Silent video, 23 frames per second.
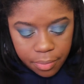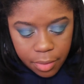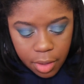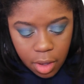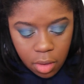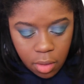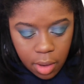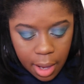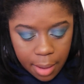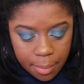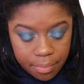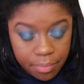
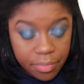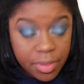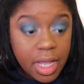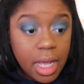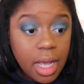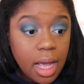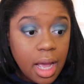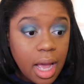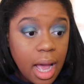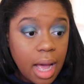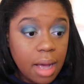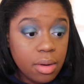Okay,
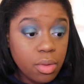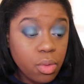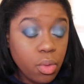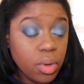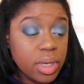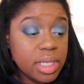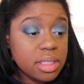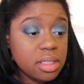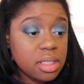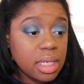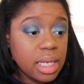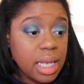I'm
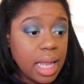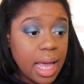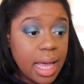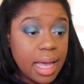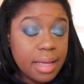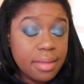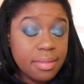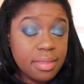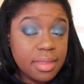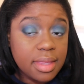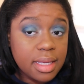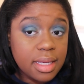going to
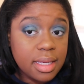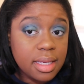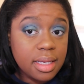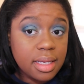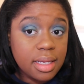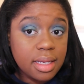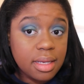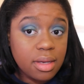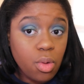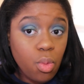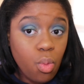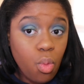line
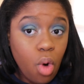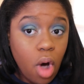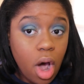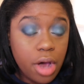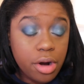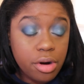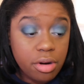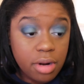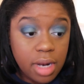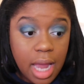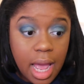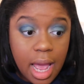the
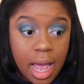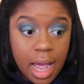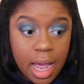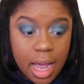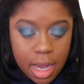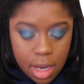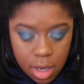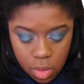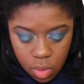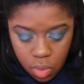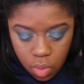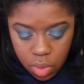
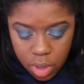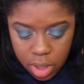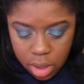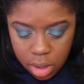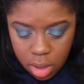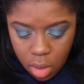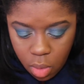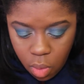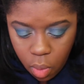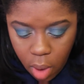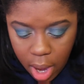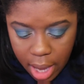waterline with
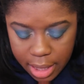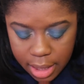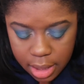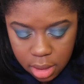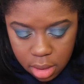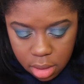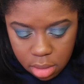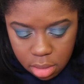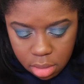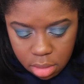a white